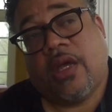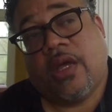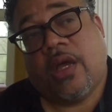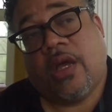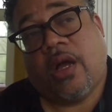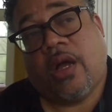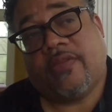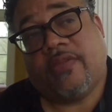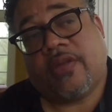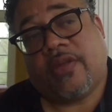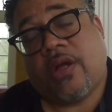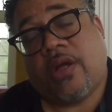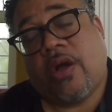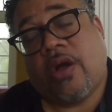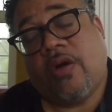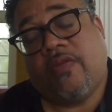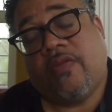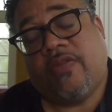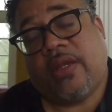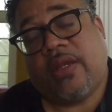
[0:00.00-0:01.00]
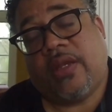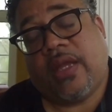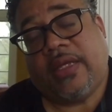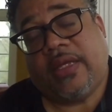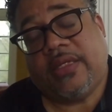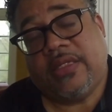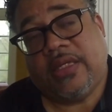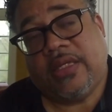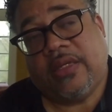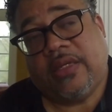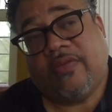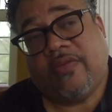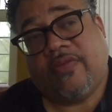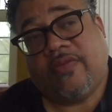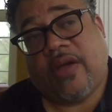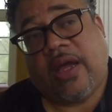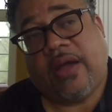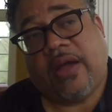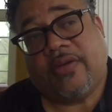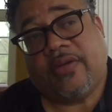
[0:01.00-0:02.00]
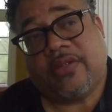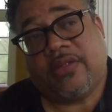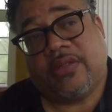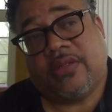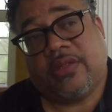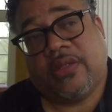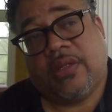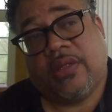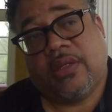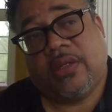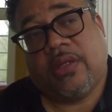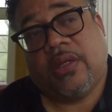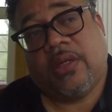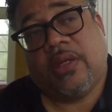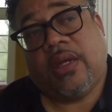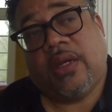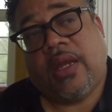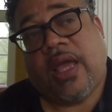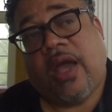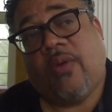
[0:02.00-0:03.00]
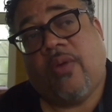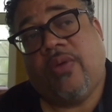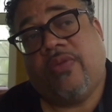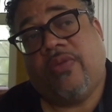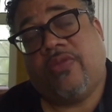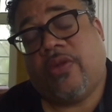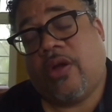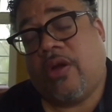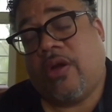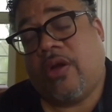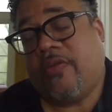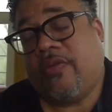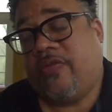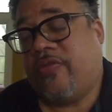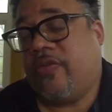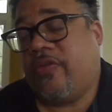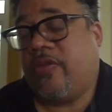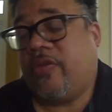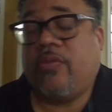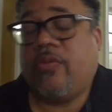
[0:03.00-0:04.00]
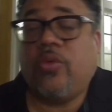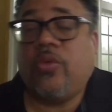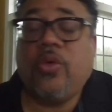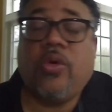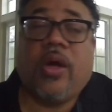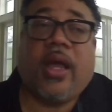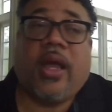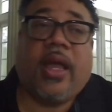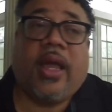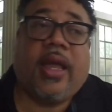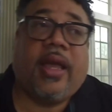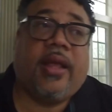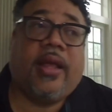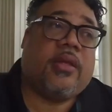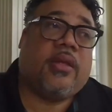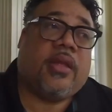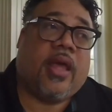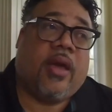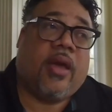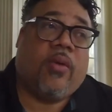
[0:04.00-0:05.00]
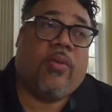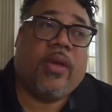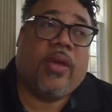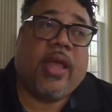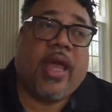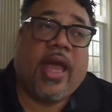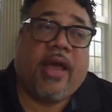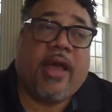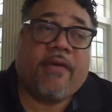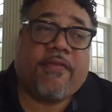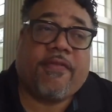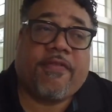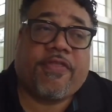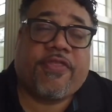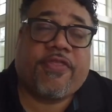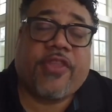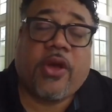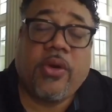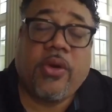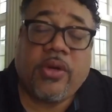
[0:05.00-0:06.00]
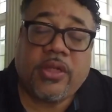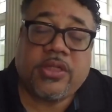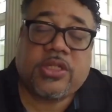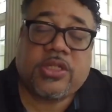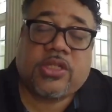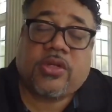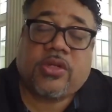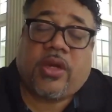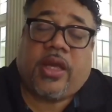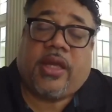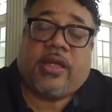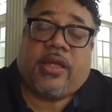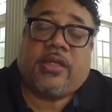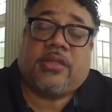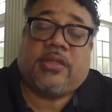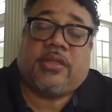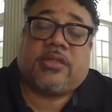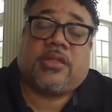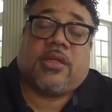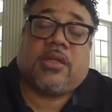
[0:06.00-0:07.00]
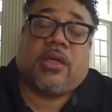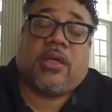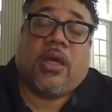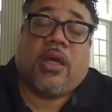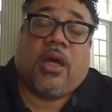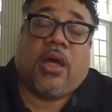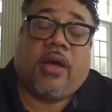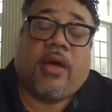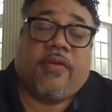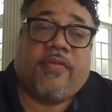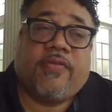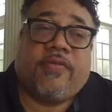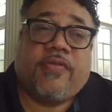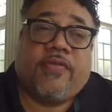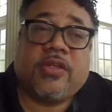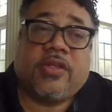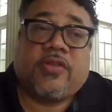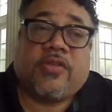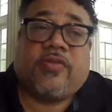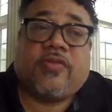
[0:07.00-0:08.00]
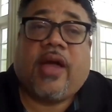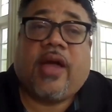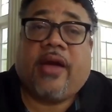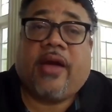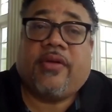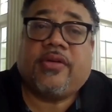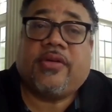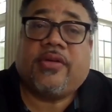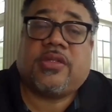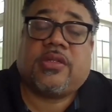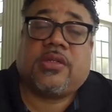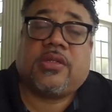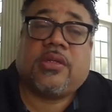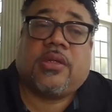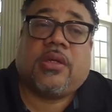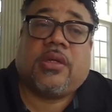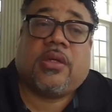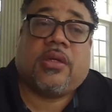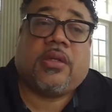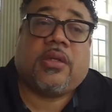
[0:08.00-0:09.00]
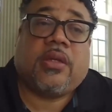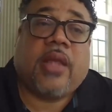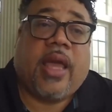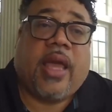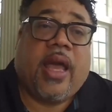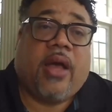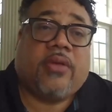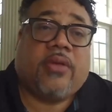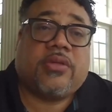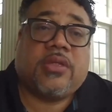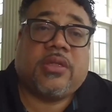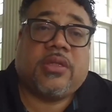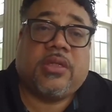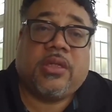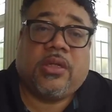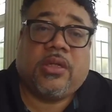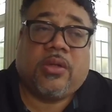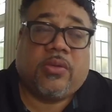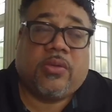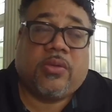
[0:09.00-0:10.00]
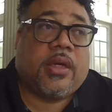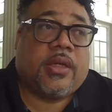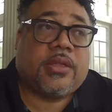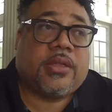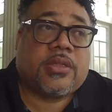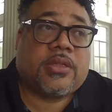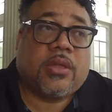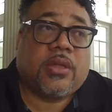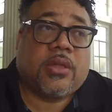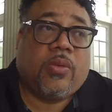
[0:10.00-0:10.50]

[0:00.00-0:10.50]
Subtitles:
of the COVID-19 virus Now we've learned from Wuhan that we have 30 strains of this virus now to deal with. And so